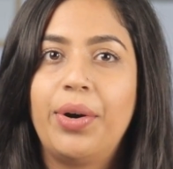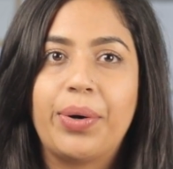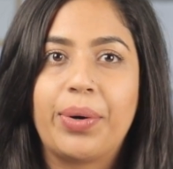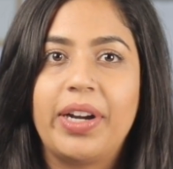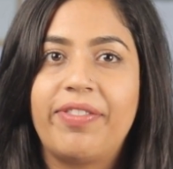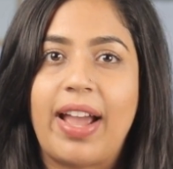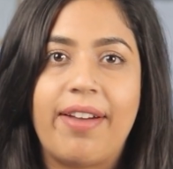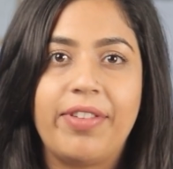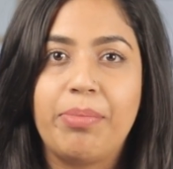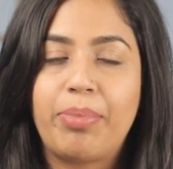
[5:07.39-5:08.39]
or if I
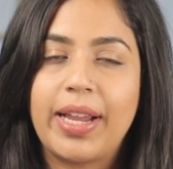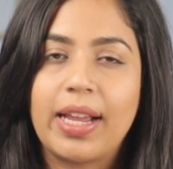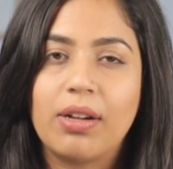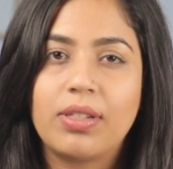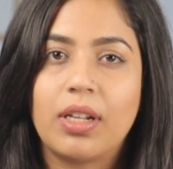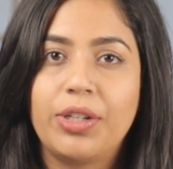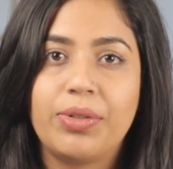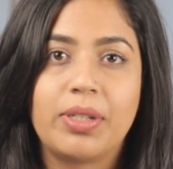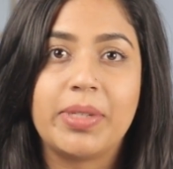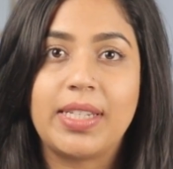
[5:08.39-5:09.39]
have any breakouts, I'll
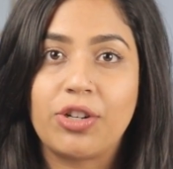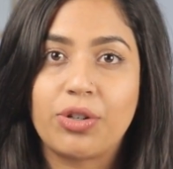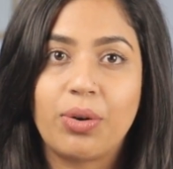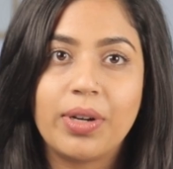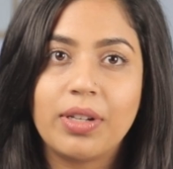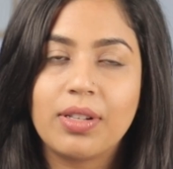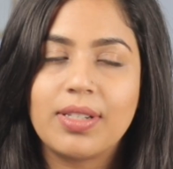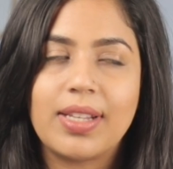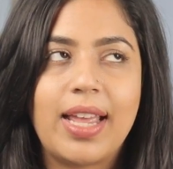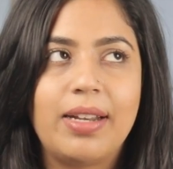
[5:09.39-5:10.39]
use some essential
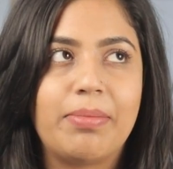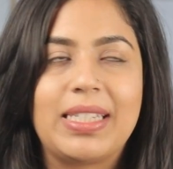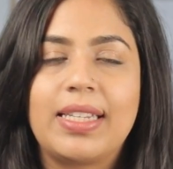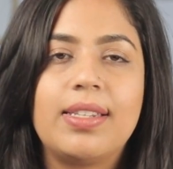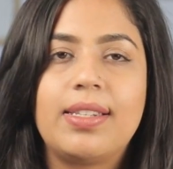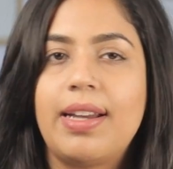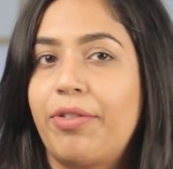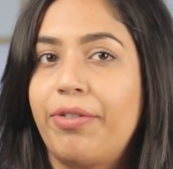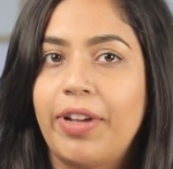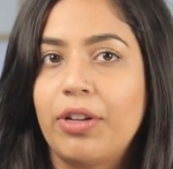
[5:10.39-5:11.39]
oils, and my skin's
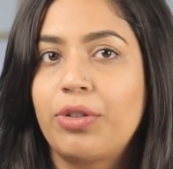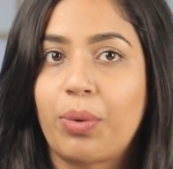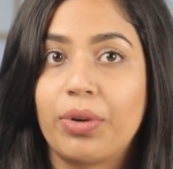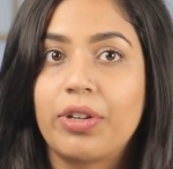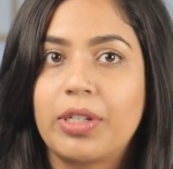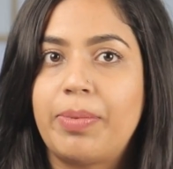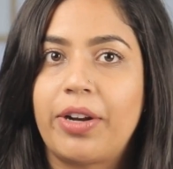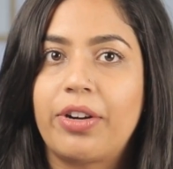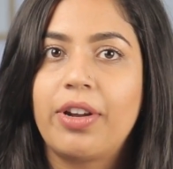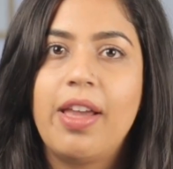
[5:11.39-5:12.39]
never felt or looked
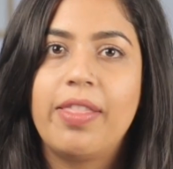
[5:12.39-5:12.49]
better.